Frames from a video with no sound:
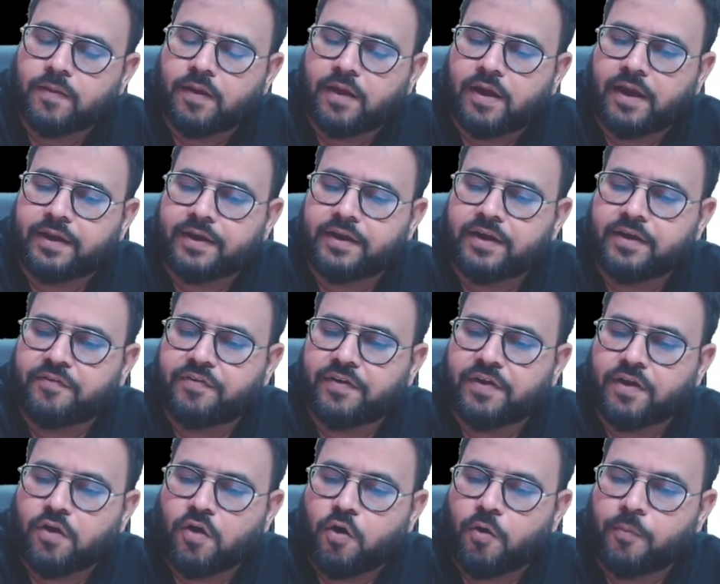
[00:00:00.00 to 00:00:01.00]
Identify
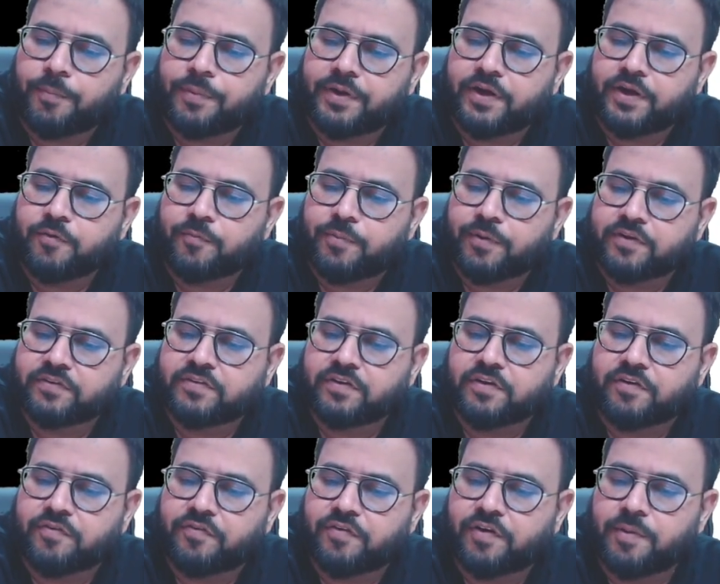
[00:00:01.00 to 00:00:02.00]
competitive
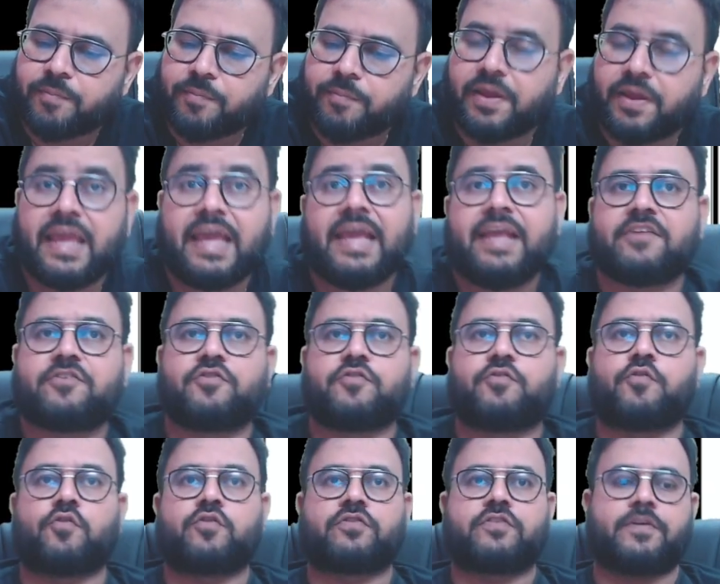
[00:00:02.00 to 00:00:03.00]
pressure from each
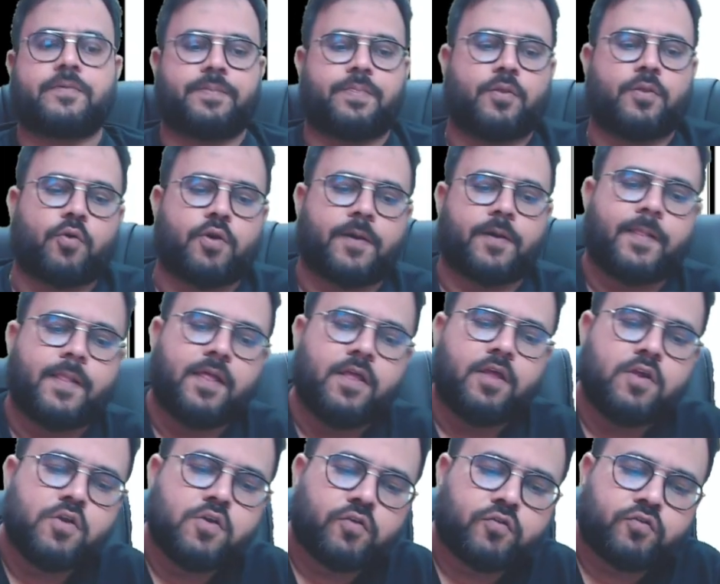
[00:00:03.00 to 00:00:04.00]
force.
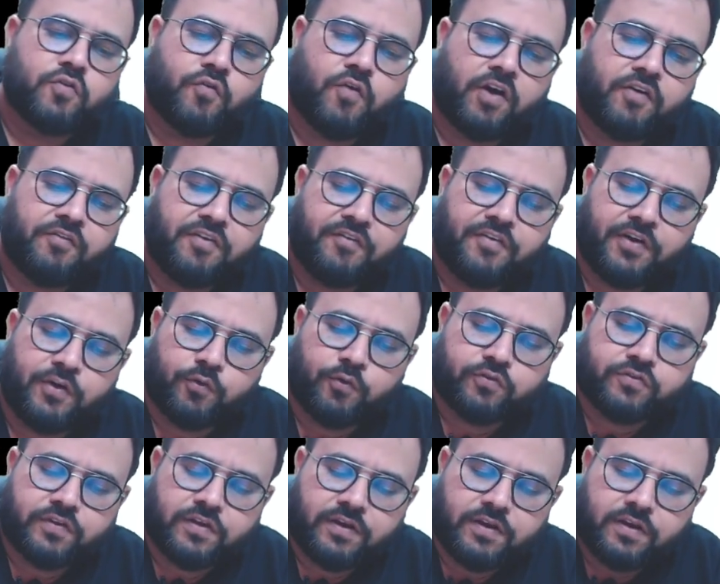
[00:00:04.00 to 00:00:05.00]
So what we will do,
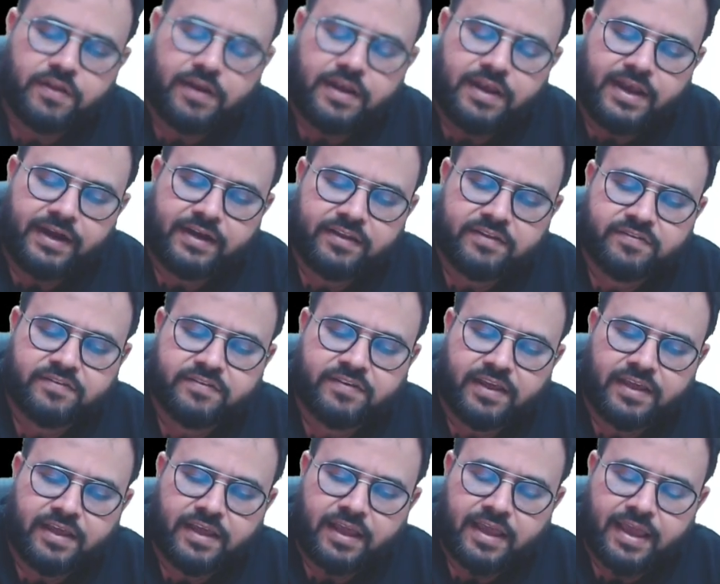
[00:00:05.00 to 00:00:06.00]
sir, let us
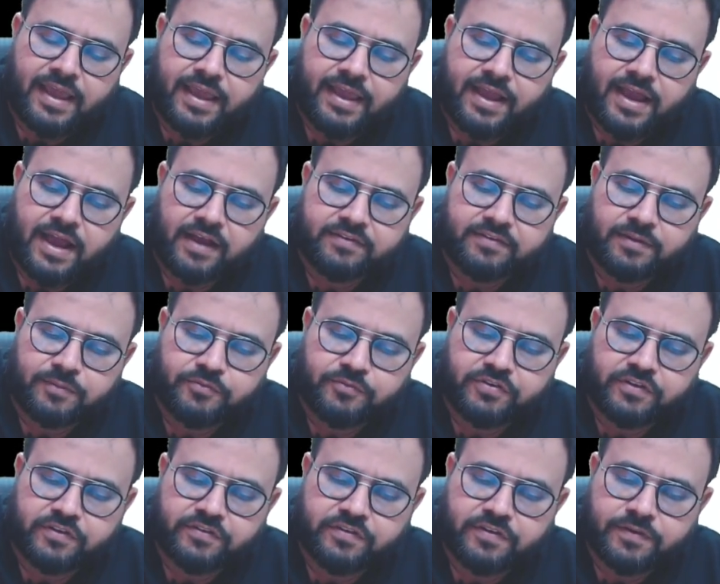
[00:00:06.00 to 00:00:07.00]
take
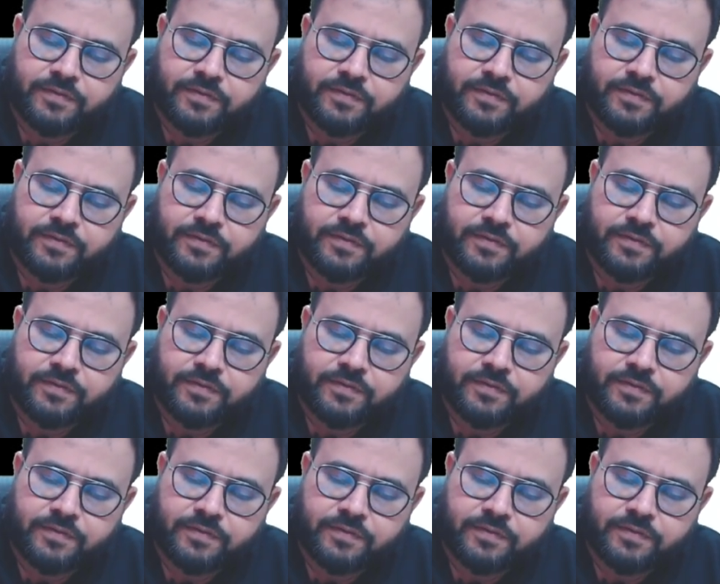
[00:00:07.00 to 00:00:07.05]
assumptions.